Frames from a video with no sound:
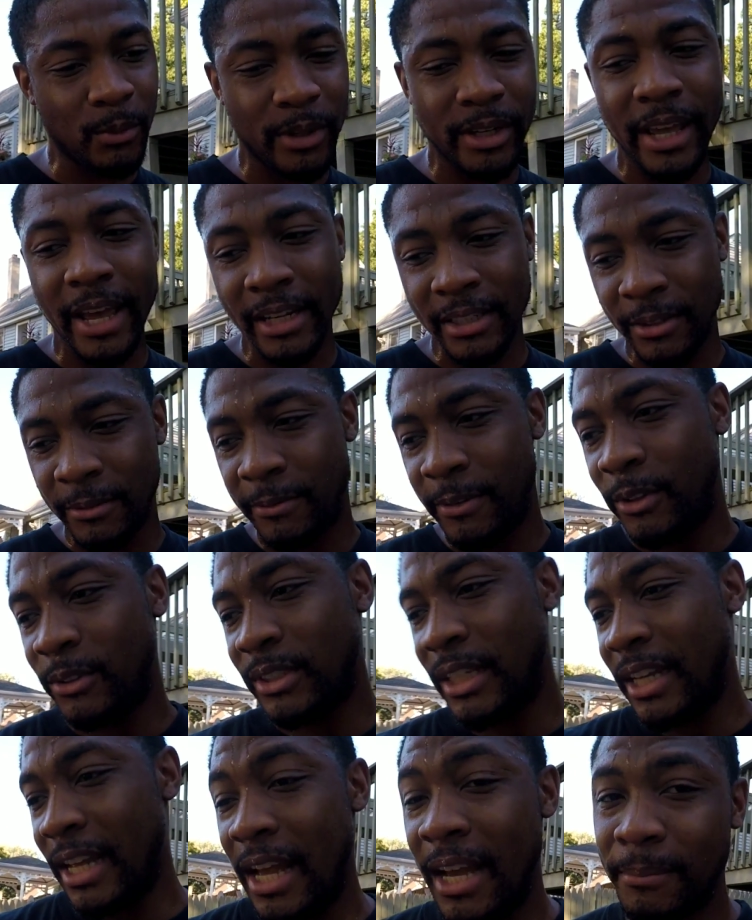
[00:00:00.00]
actually feels
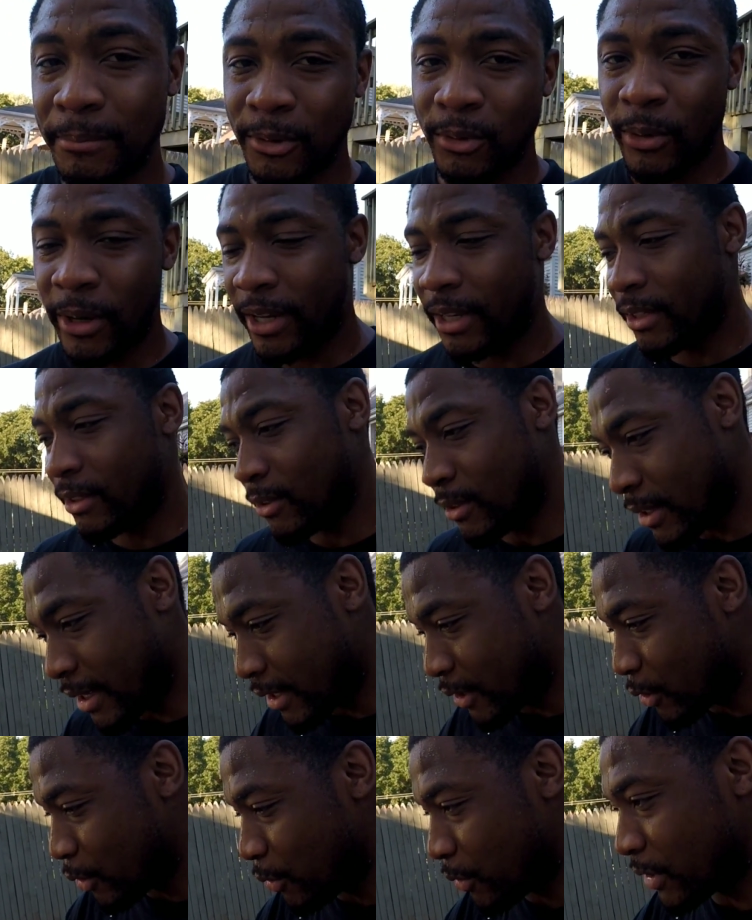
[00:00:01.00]
like. I'm sweating. I
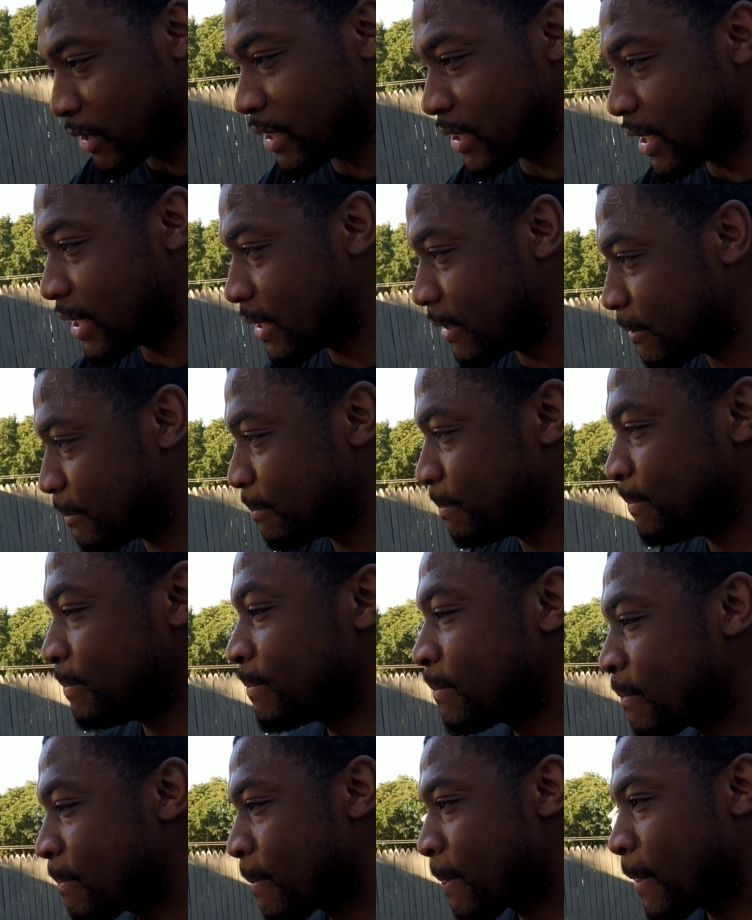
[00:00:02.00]
know you can see it.
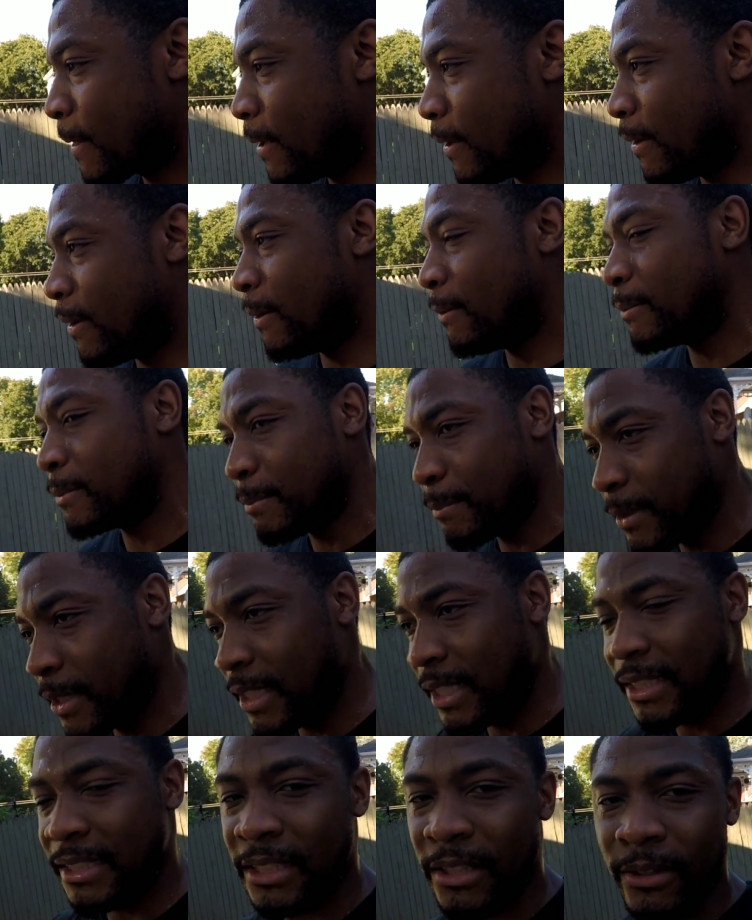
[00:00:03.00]
But
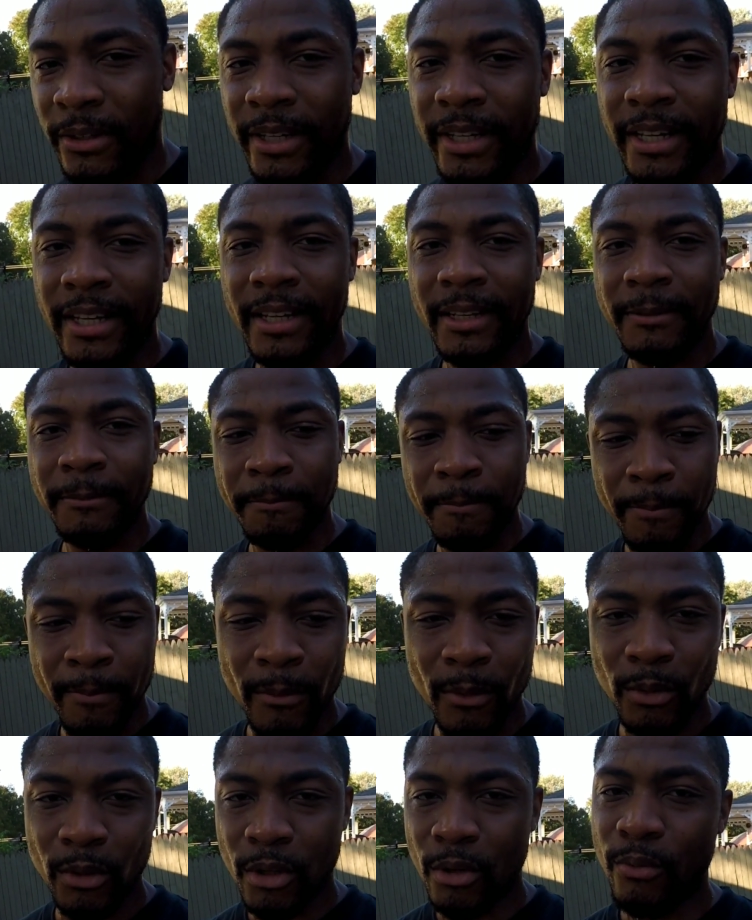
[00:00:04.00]
let's go ahead.
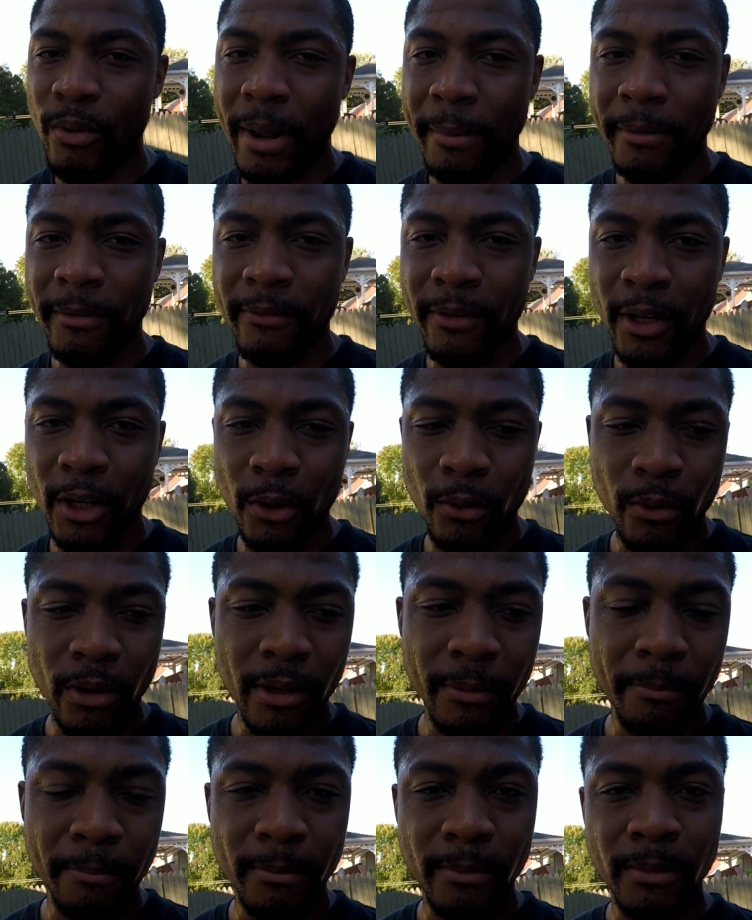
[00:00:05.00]
We're gonna wrap the video
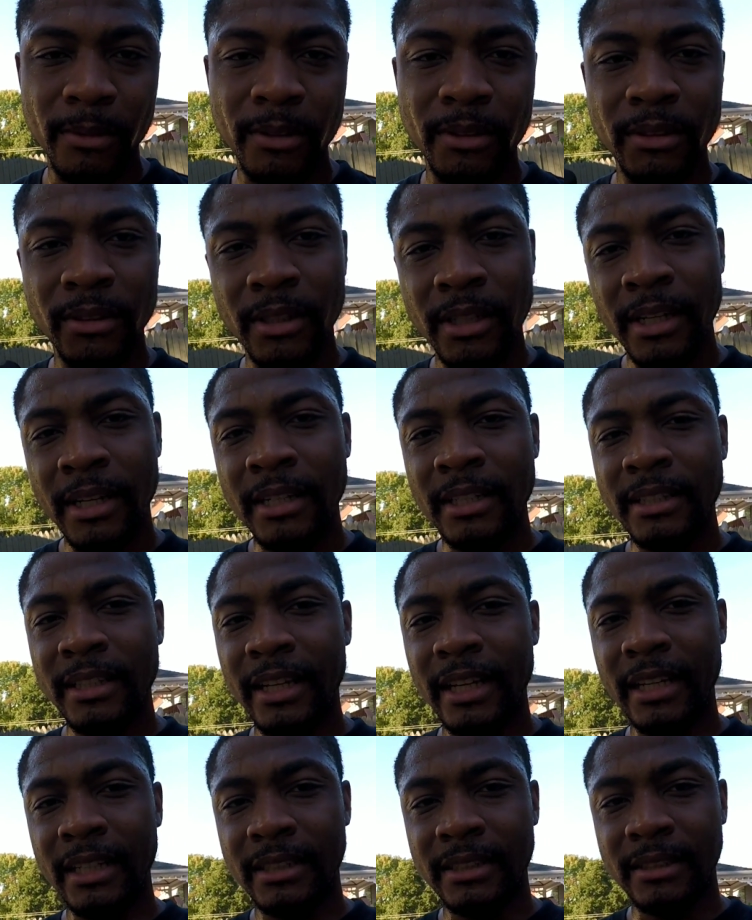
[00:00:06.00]
up.
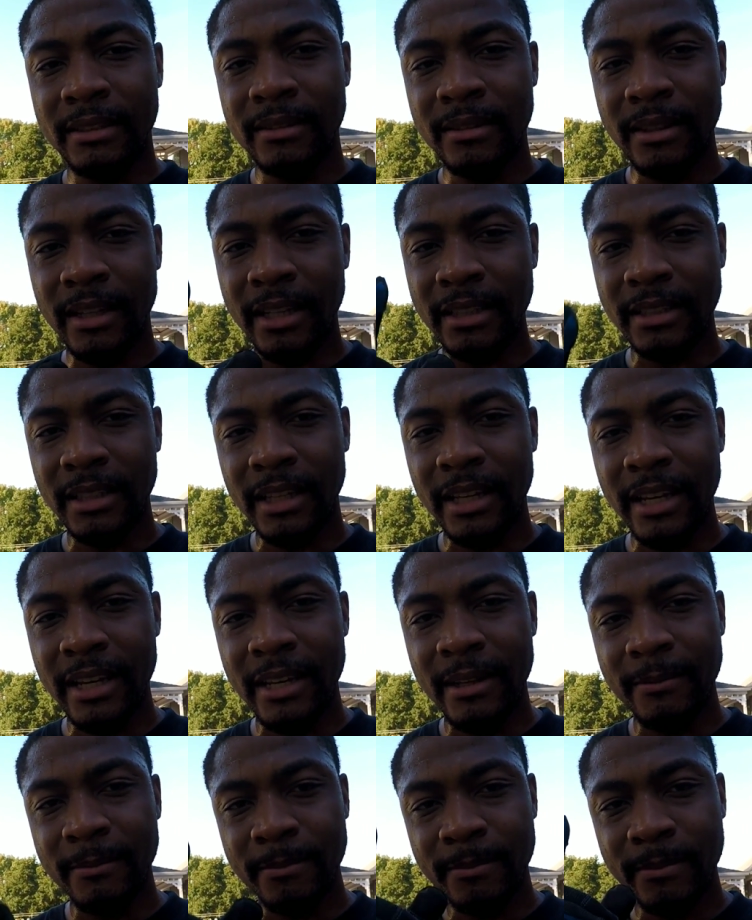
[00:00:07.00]
Thanks
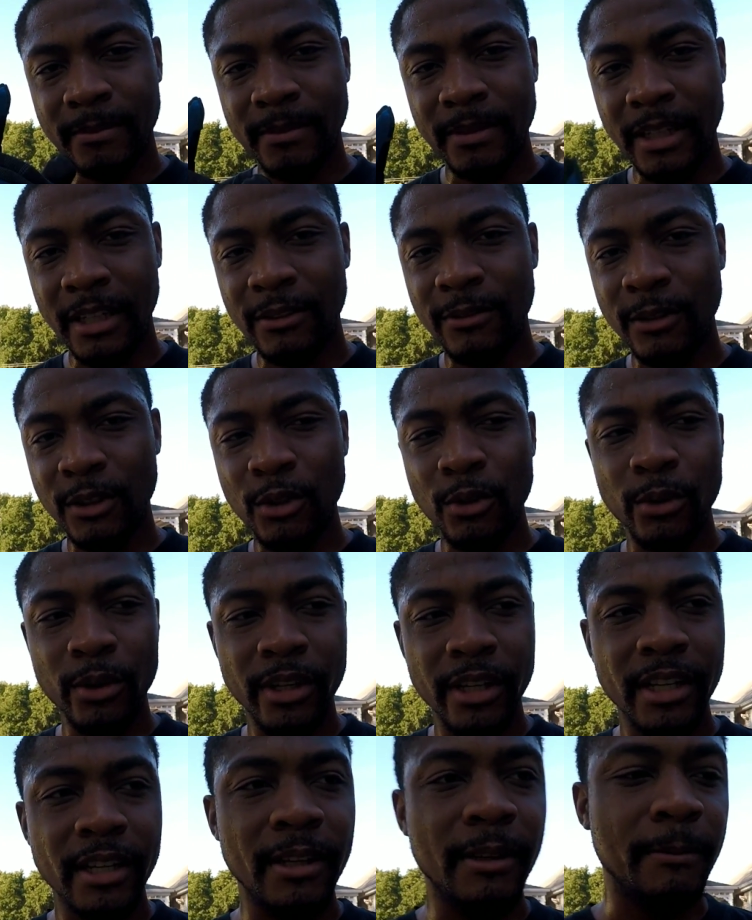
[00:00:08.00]
again. Thanks for
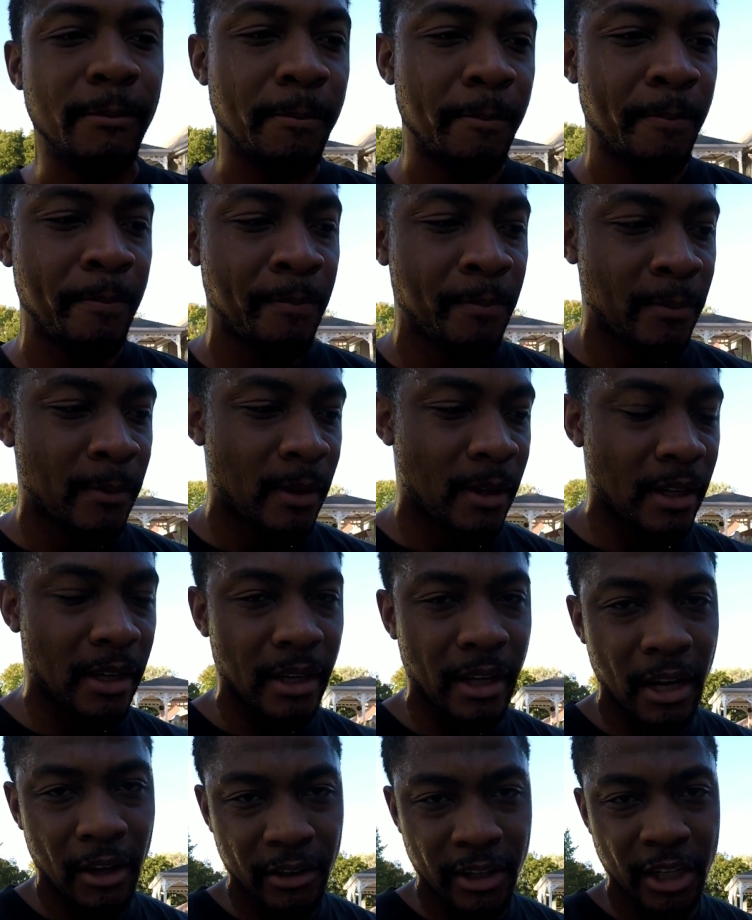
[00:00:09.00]
tuning in,
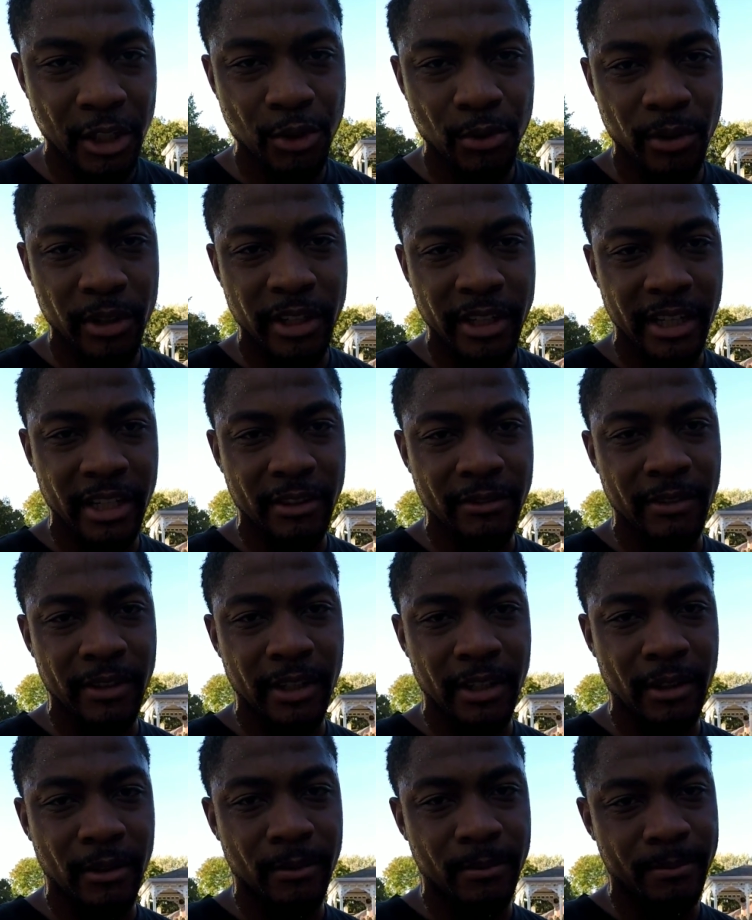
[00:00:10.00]
and I'll catch you on the next
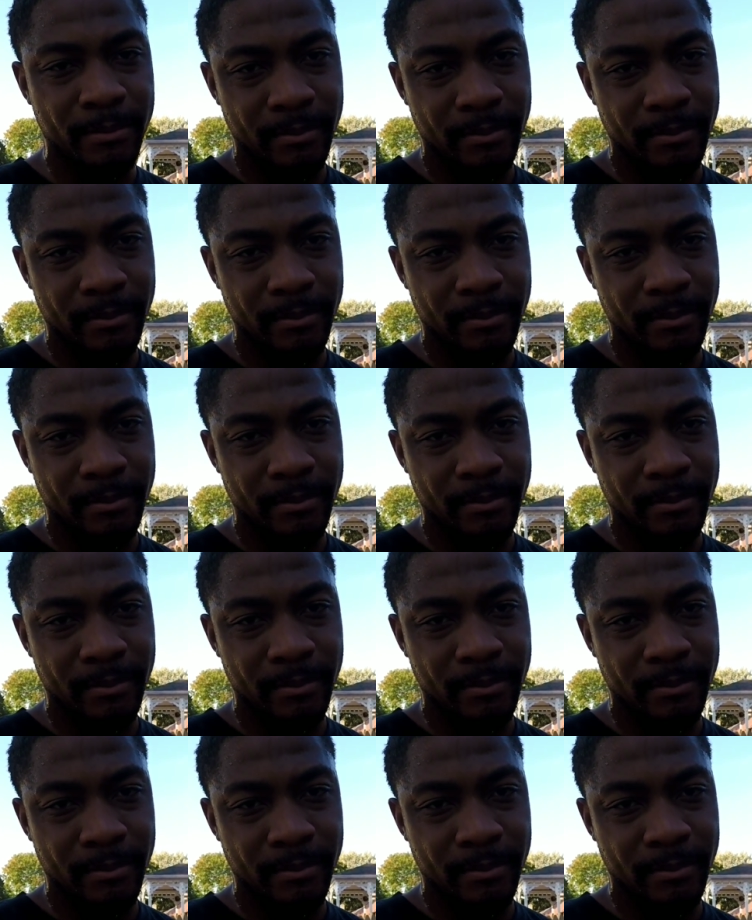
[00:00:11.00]
video.